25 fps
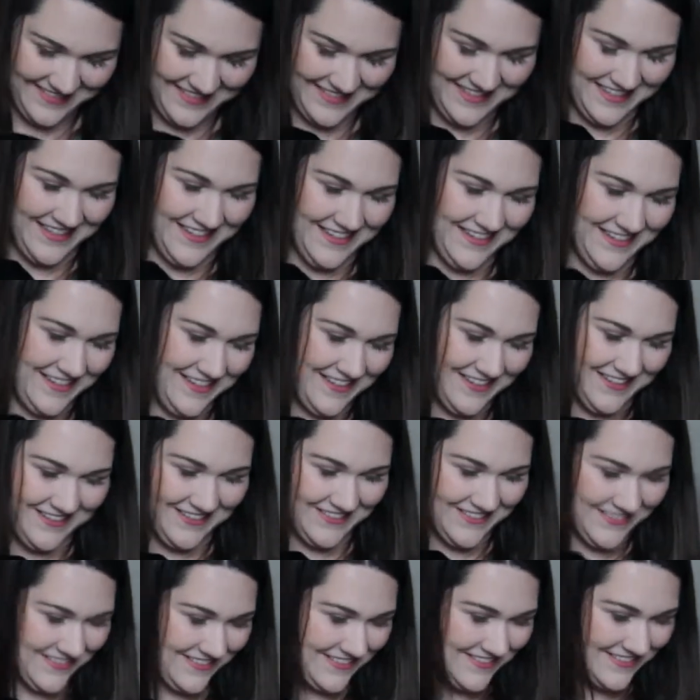There you go.
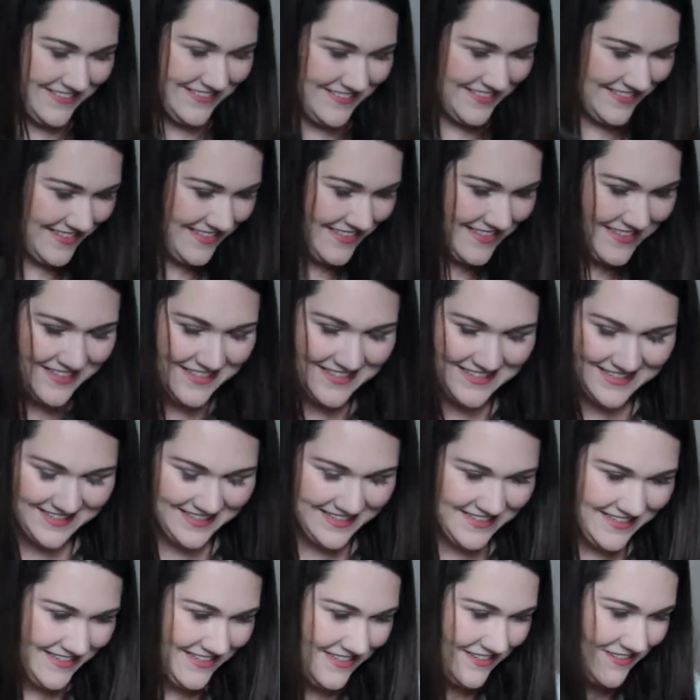
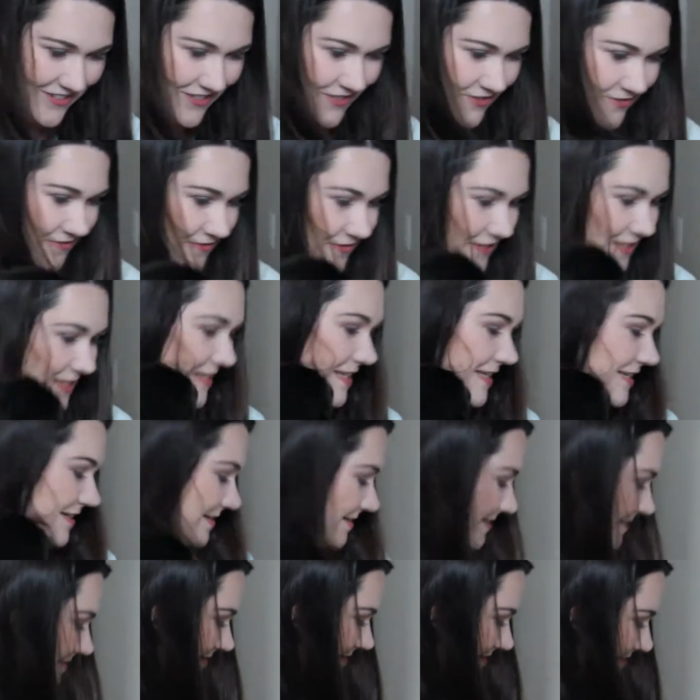You're so funny.
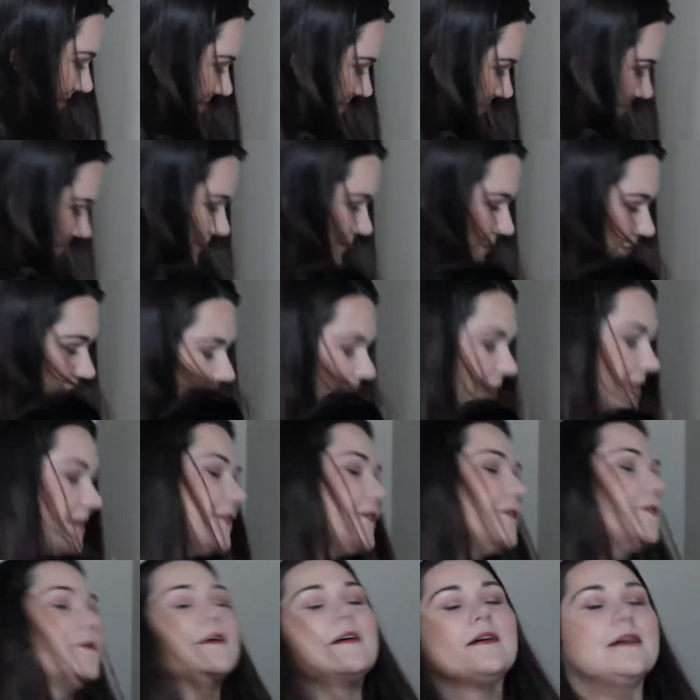Oh, I
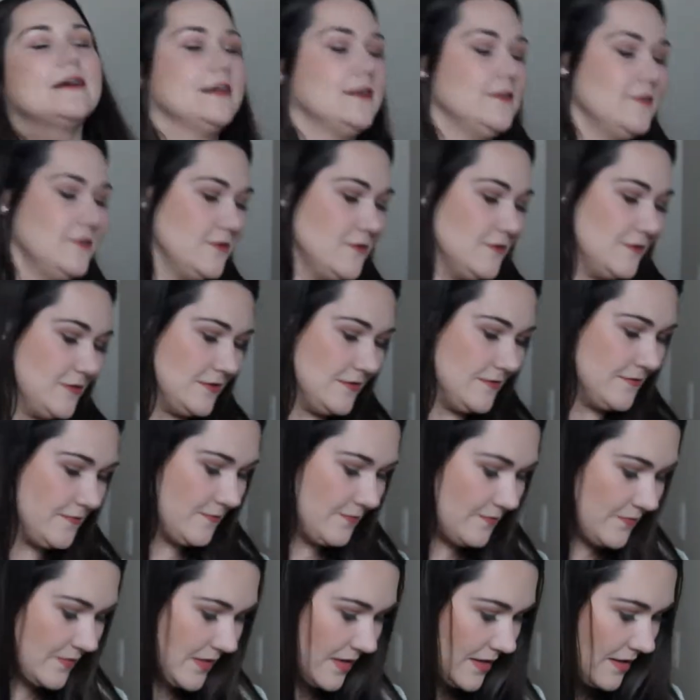know, I know.
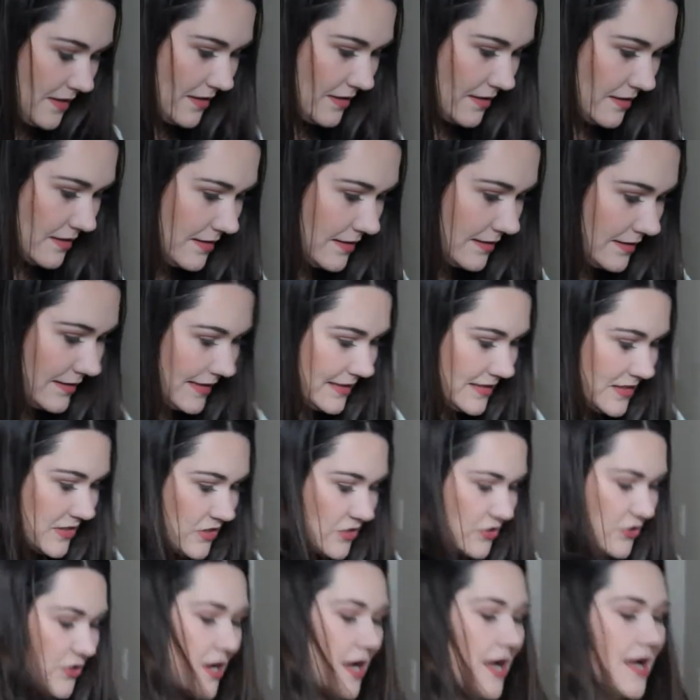
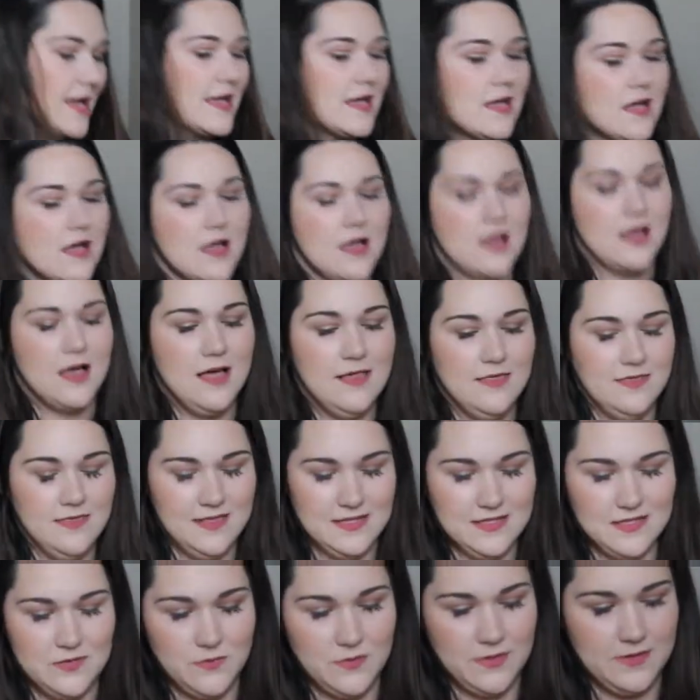Let's try on
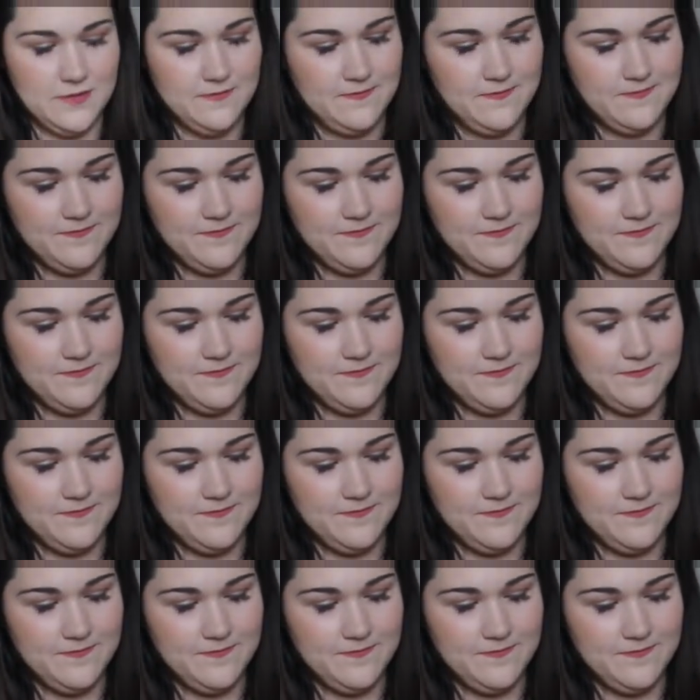this one.